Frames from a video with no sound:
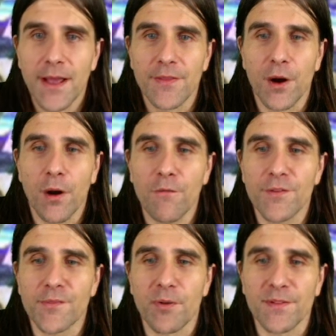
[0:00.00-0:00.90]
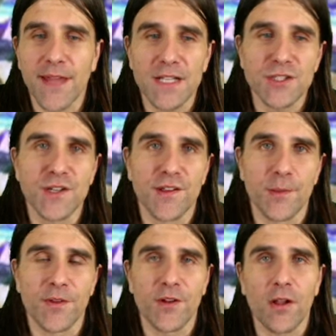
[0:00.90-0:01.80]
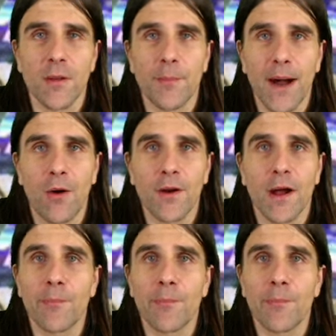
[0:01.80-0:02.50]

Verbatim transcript: that all this protectionism is all about uh,